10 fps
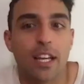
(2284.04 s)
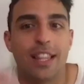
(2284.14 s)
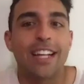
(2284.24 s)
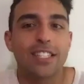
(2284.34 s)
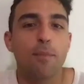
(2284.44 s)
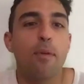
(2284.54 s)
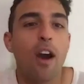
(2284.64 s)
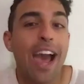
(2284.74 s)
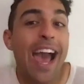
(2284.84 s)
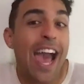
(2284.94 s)
That's the
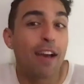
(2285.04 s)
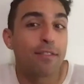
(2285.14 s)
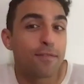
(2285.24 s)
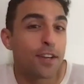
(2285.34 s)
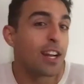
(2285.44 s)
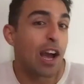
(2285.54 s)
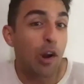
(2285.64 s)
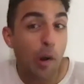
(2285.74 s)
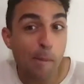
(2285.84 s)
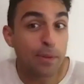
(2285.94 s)
part I haven't figured
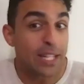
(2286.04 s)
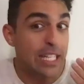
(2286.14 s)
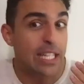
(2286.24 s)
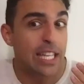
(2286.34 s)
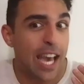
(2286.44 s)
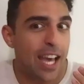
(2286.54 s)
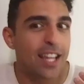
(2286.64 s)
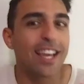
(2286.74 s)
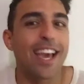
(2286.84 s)
out completely yet. Like,